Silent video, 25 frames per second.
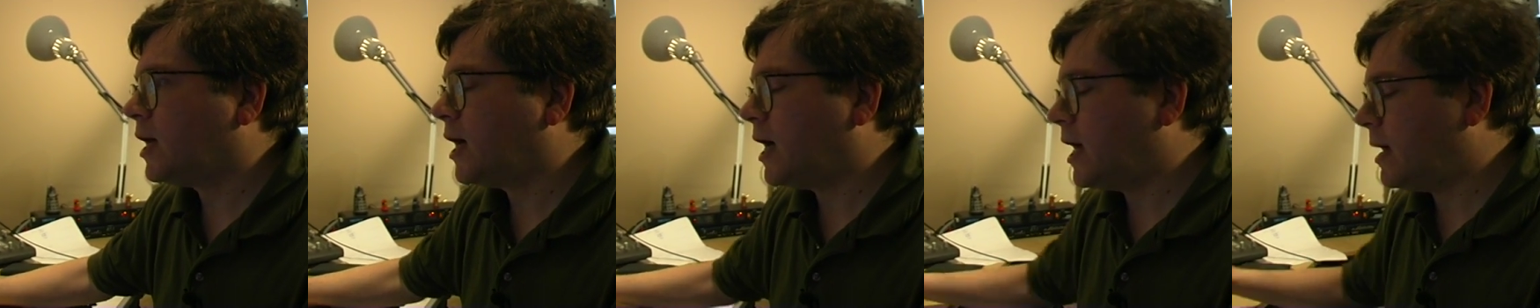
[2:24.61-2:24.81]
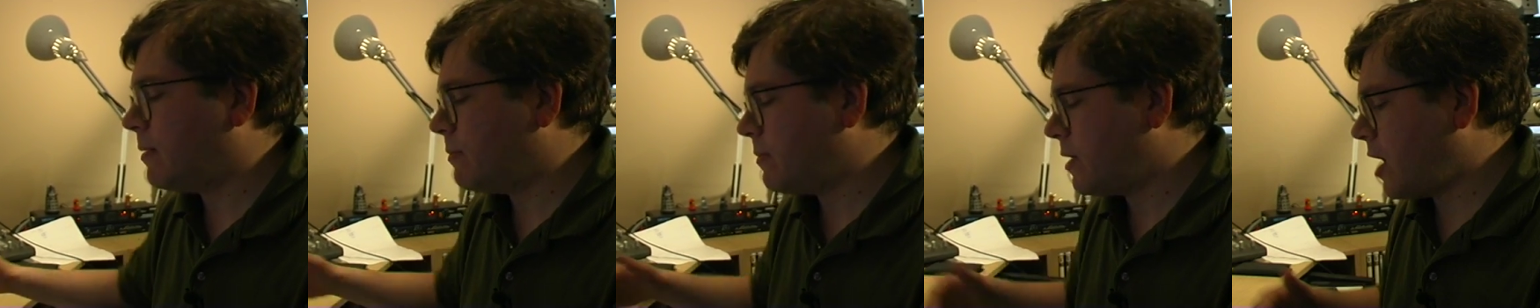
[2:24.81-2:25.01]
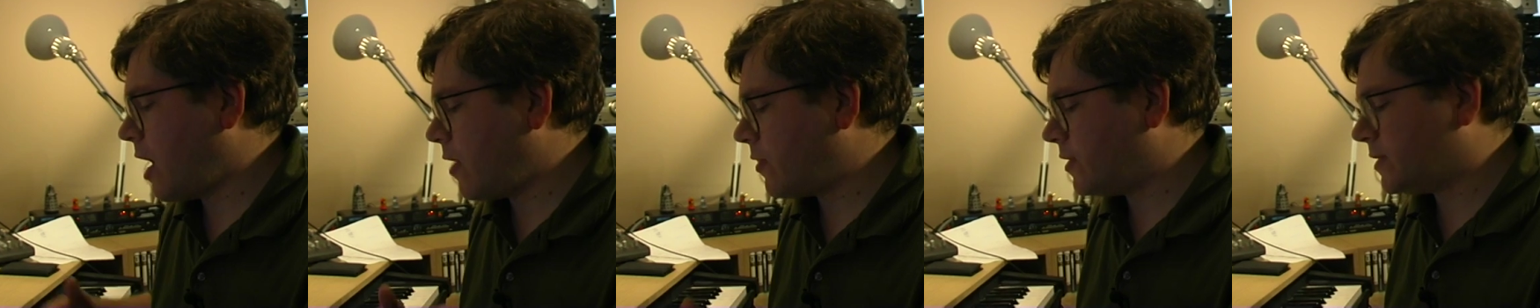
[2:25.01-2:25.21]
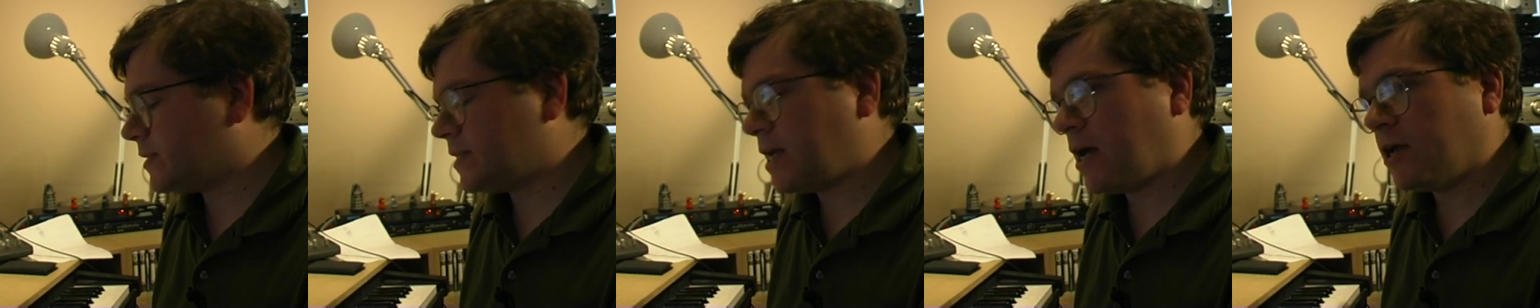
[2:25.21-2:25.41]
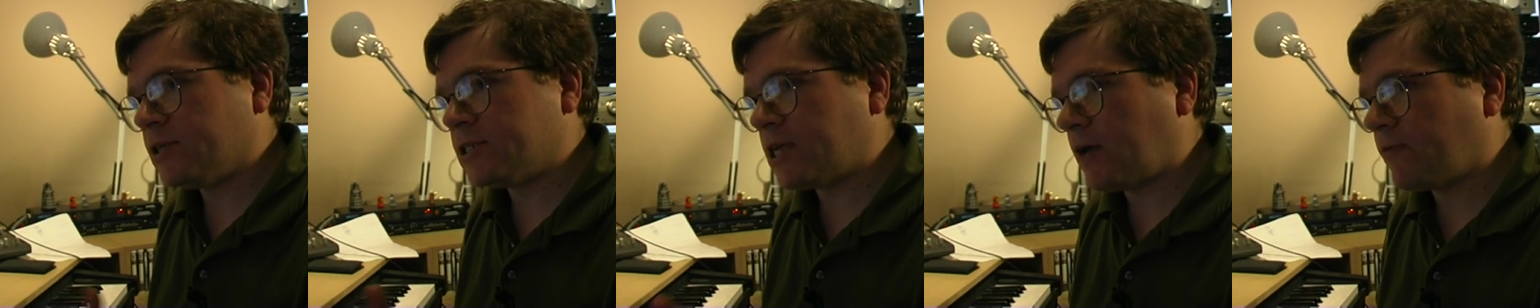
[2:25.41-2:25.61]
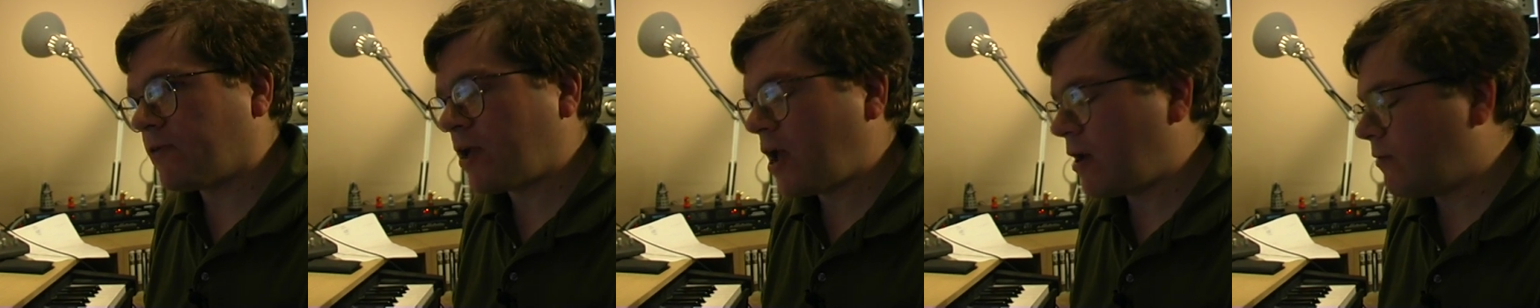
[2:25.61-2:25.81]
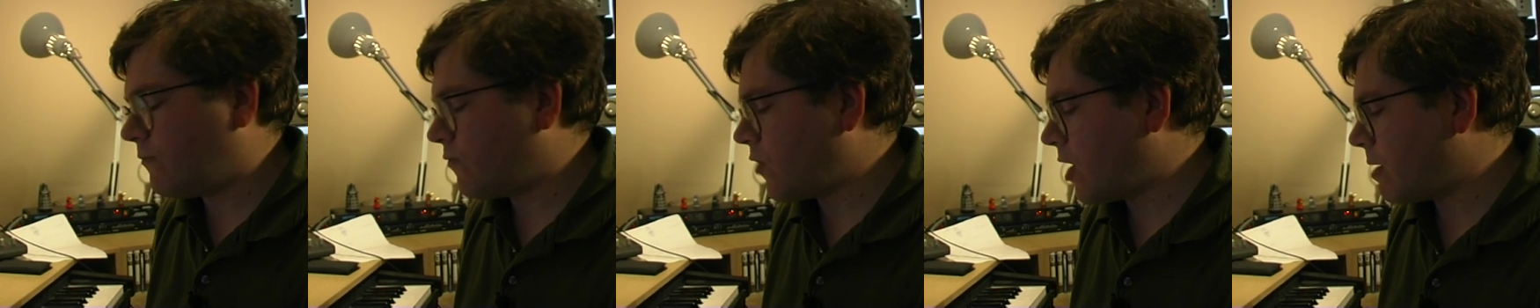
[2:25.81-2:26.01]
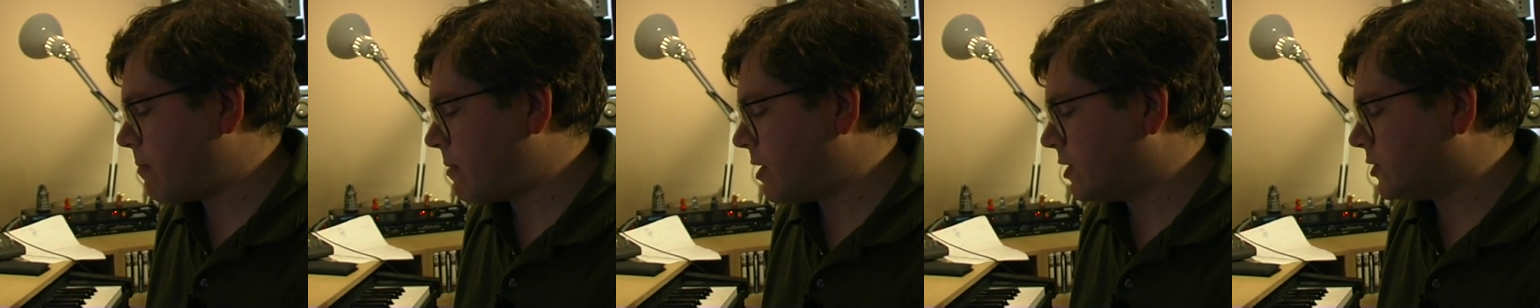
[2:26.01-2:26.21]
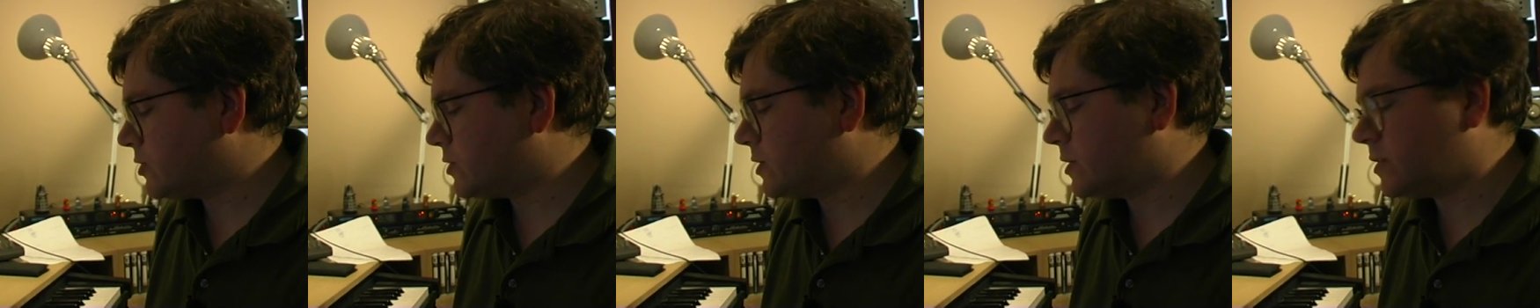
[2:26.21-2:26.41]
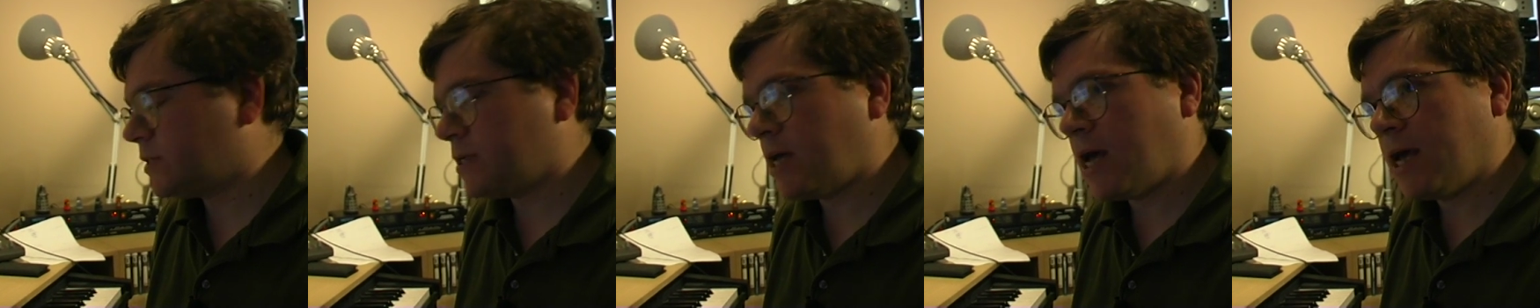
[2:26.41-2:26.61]
Other sounds I've kept very much
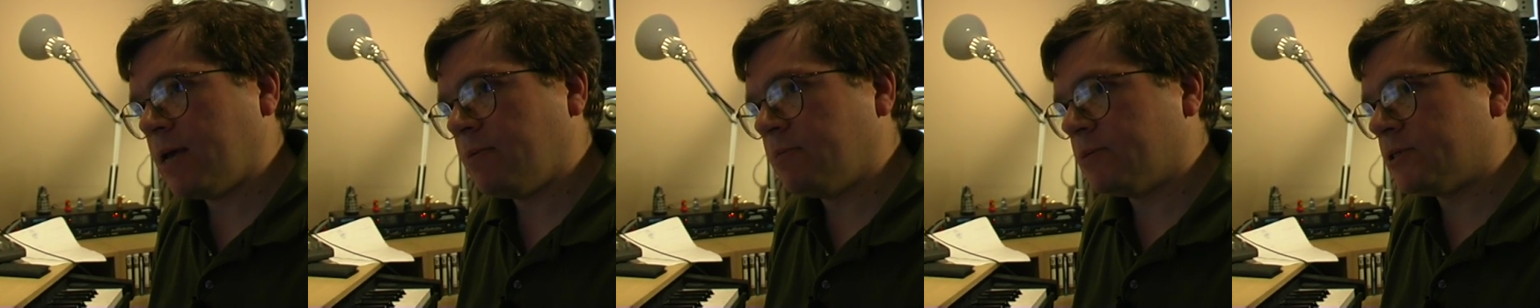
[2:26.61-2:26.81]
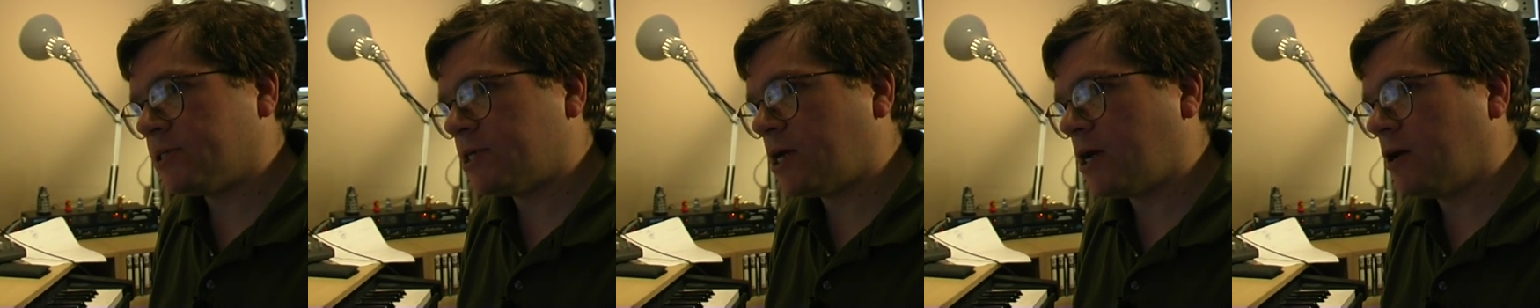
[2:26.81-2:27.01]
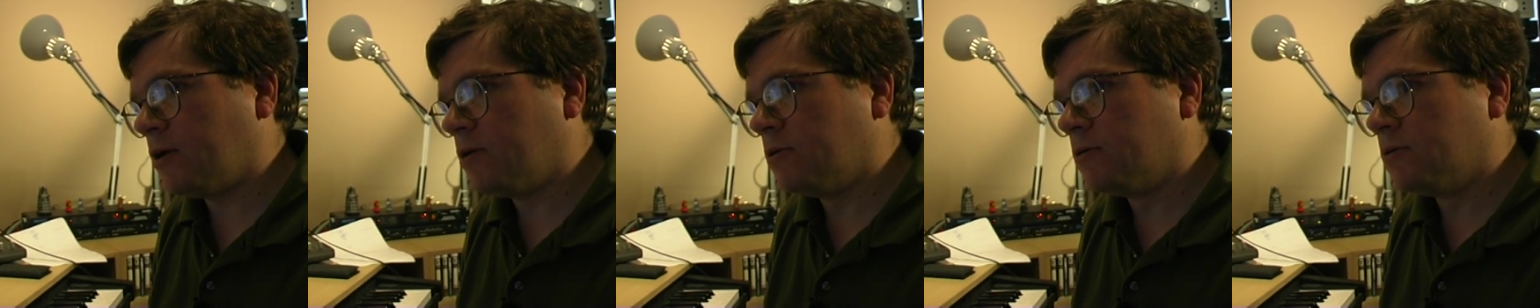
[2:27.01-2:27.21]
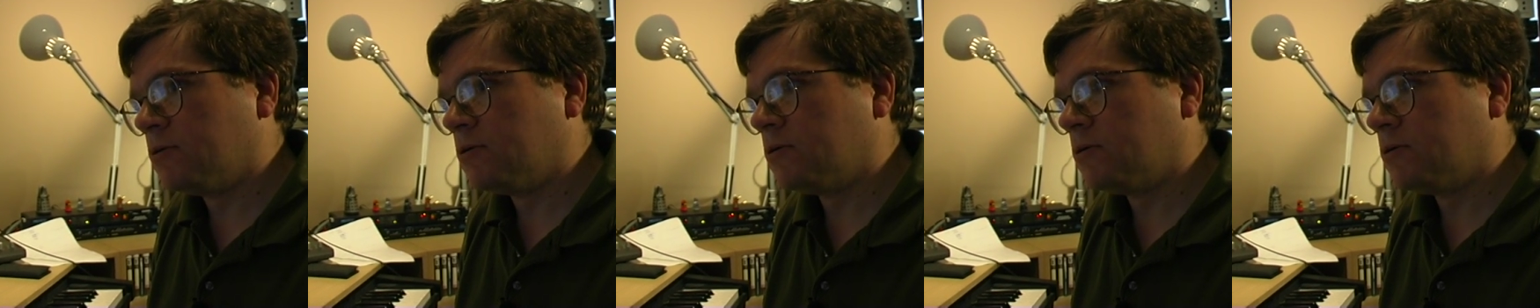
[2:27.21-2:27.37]
the same. So